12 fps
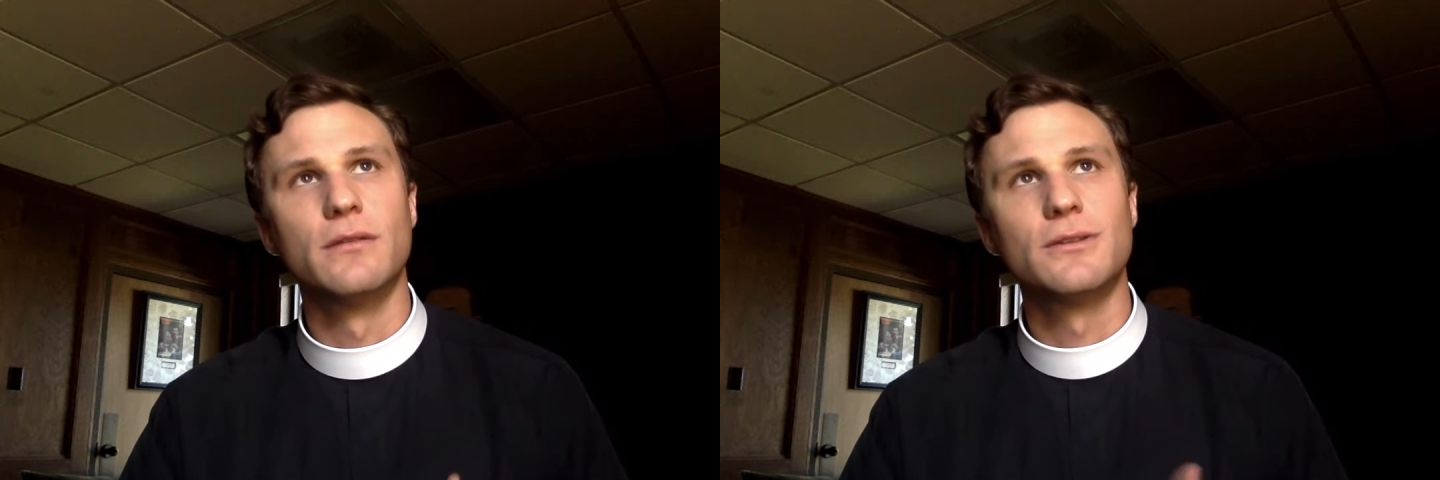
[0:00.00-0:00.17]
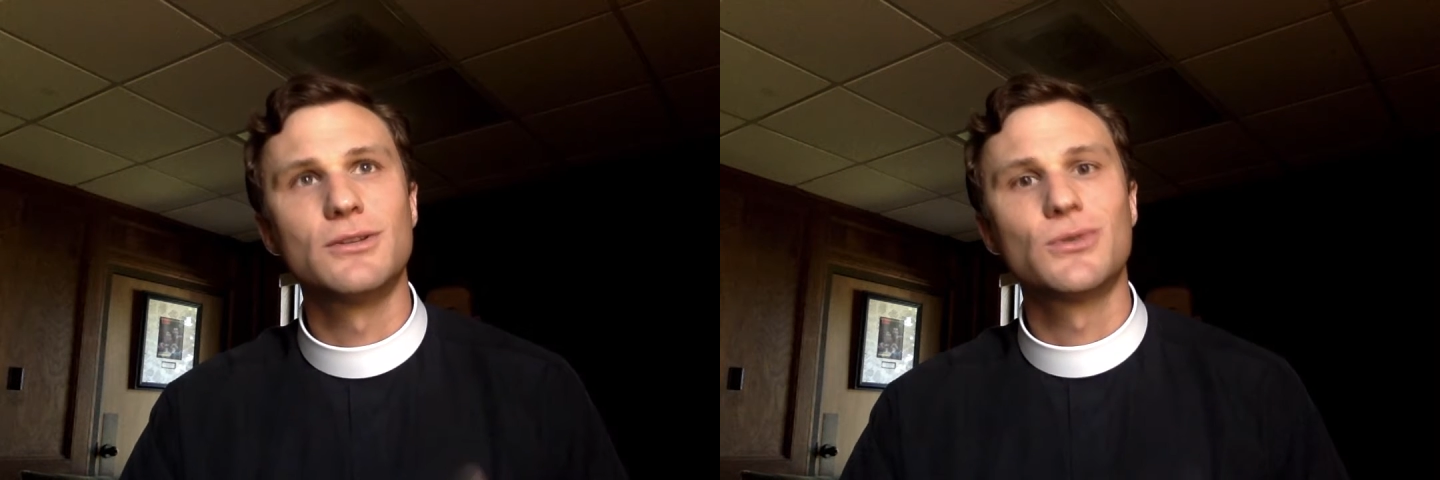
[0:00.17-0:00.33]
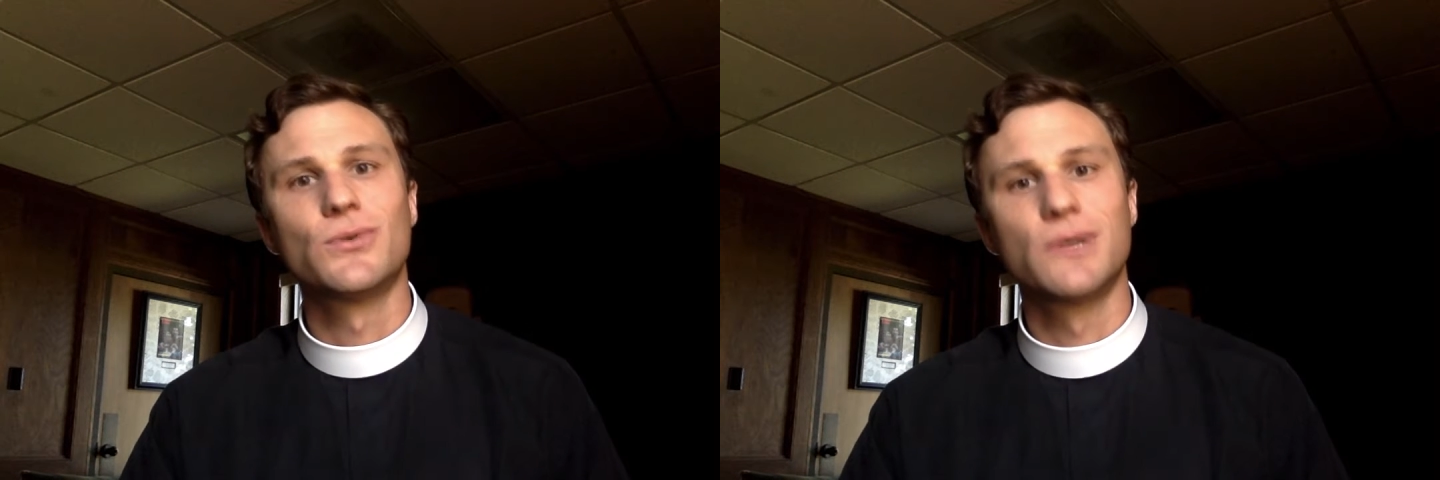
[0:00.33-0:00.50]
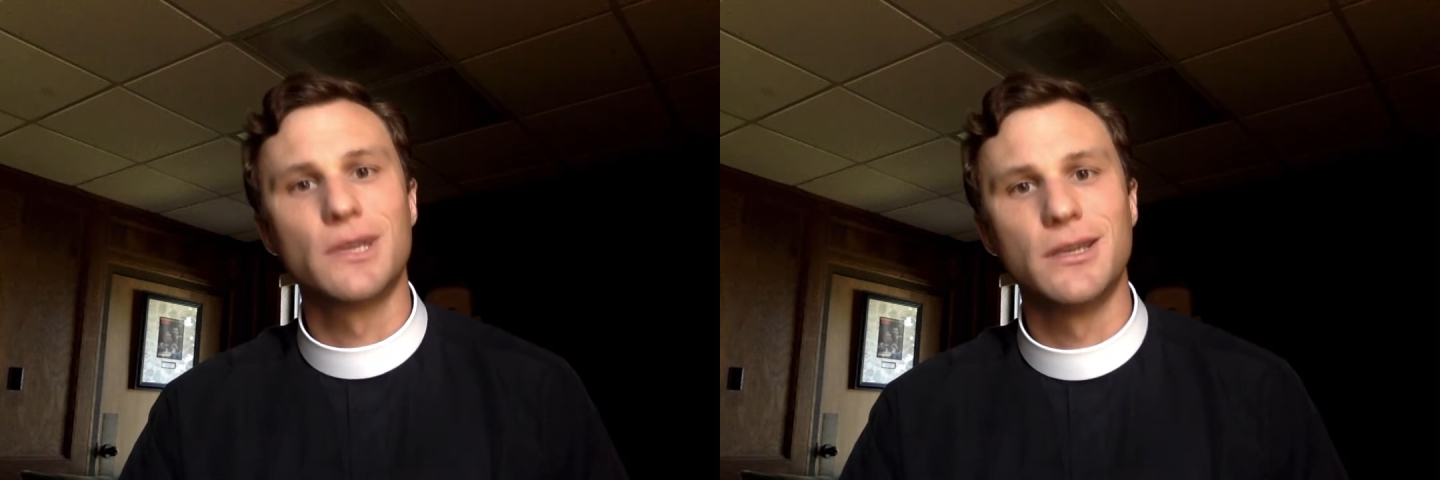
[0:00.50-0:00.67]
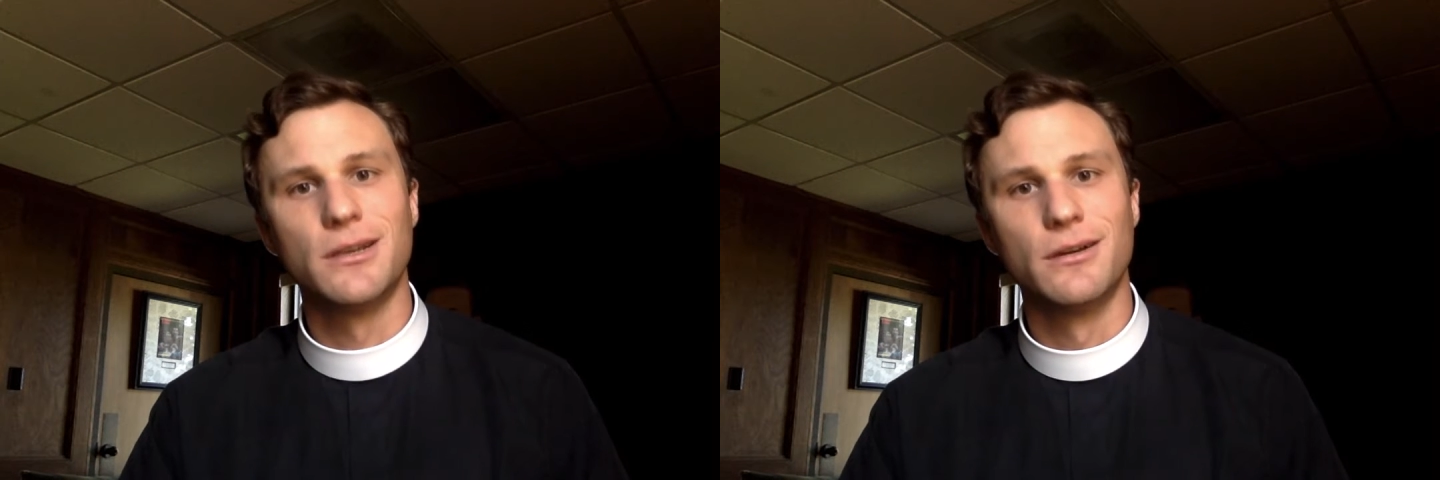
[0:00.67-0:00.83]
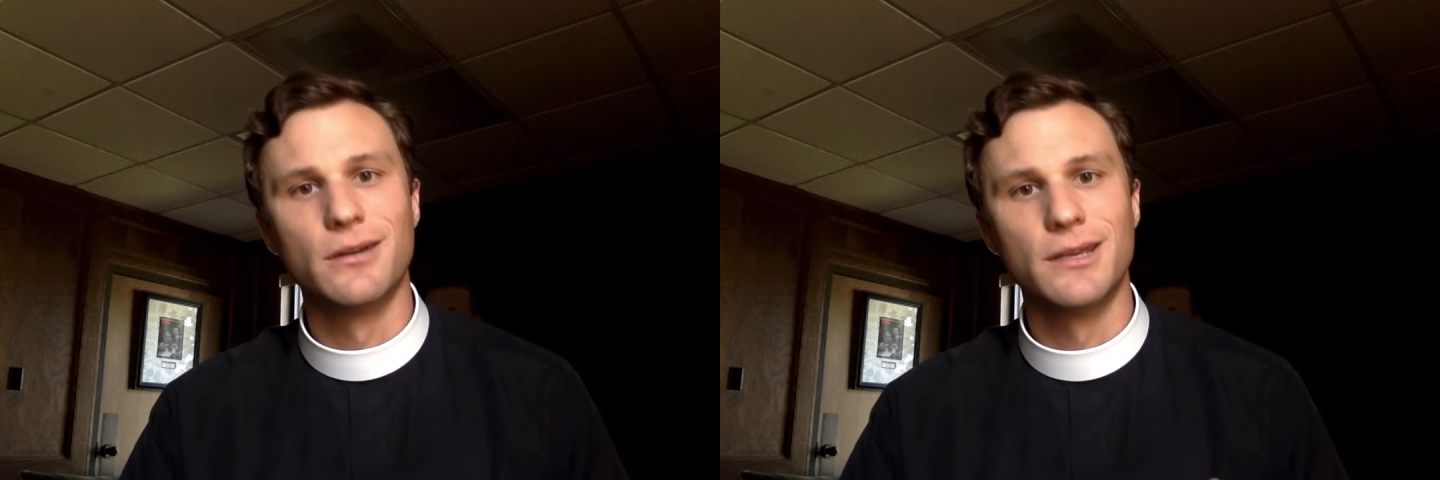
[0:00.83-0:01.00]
story here